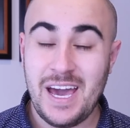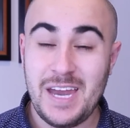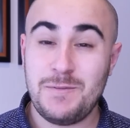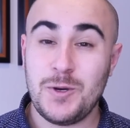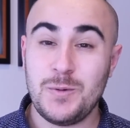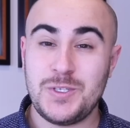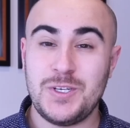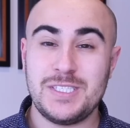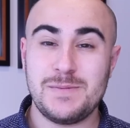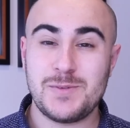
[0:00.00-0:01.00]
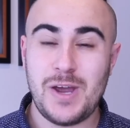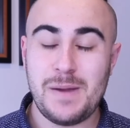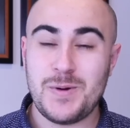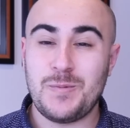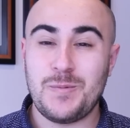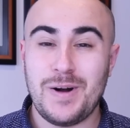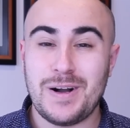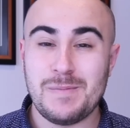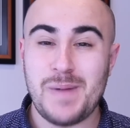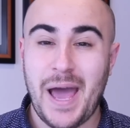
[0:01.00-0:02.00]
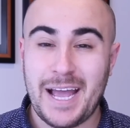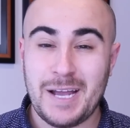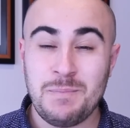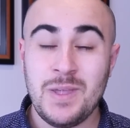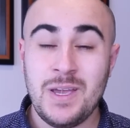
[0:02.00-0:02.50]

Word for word: And if you're a returning subscriber, welcome back.